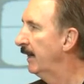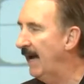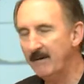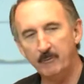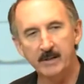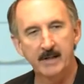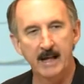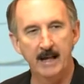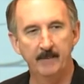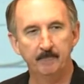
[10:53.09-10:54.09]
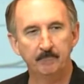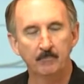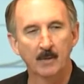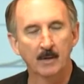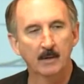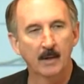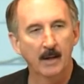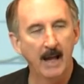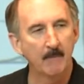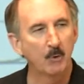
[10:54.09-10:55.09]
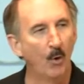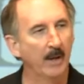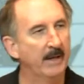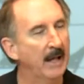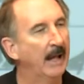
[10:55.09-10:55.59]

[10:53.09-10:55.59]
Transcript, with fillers: Every time. I'm going,